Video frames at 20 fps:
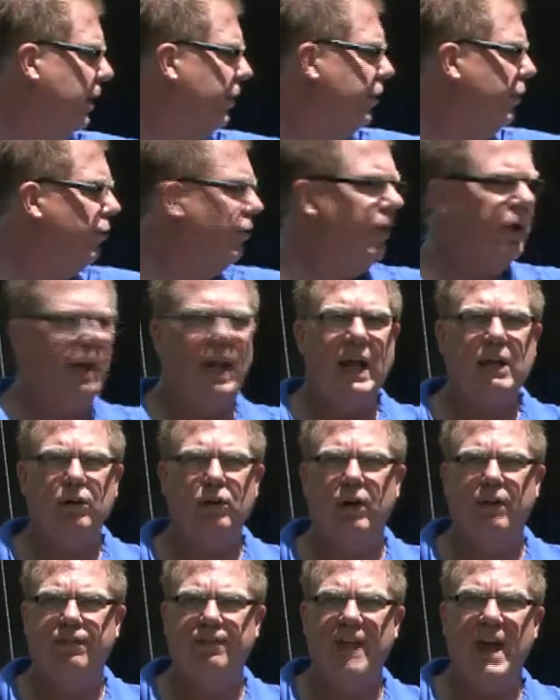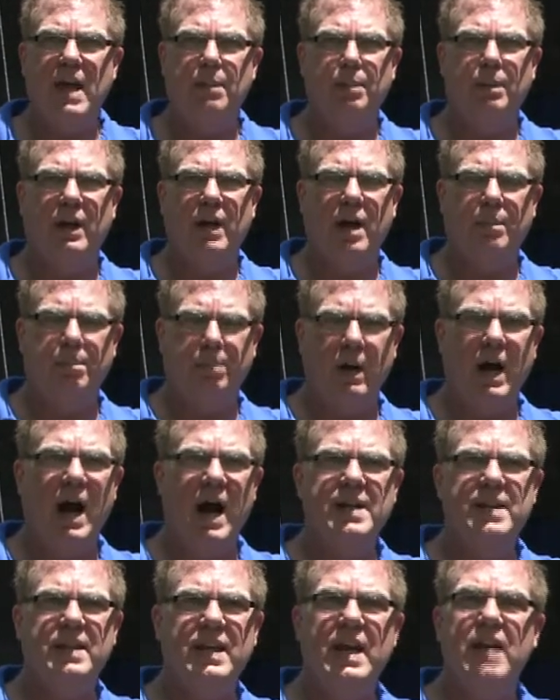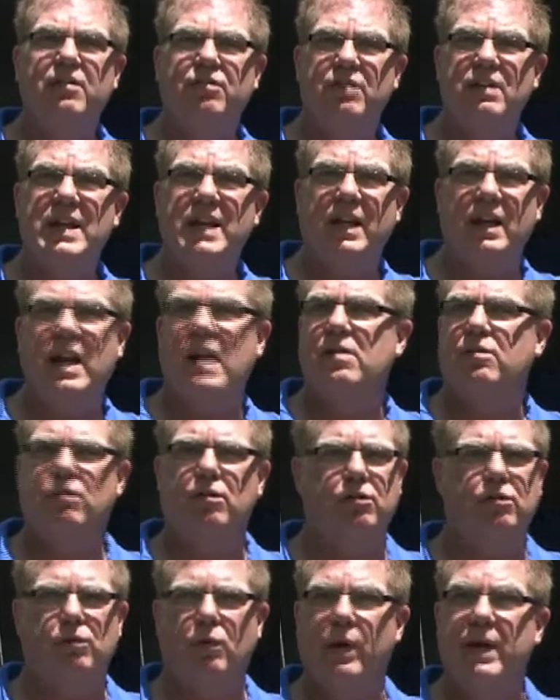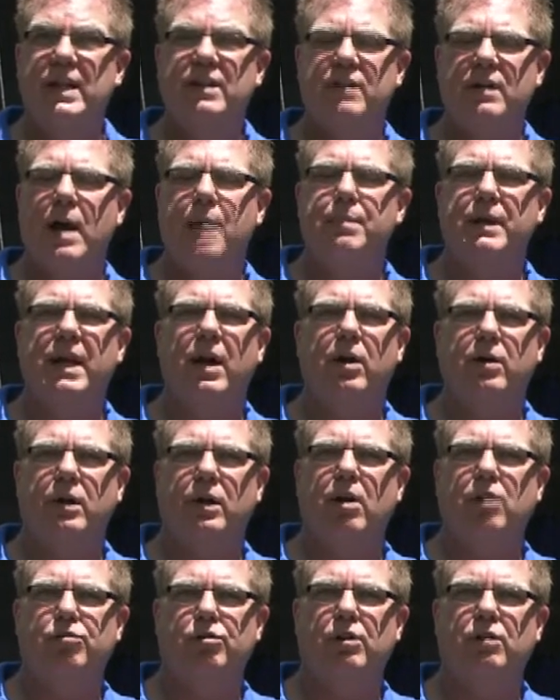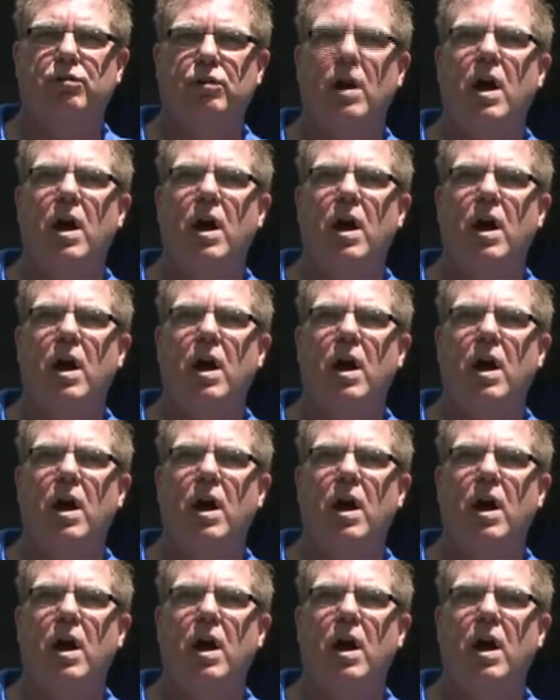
There's an electric fan be behind the AC condenser, so anytime the air conditioning's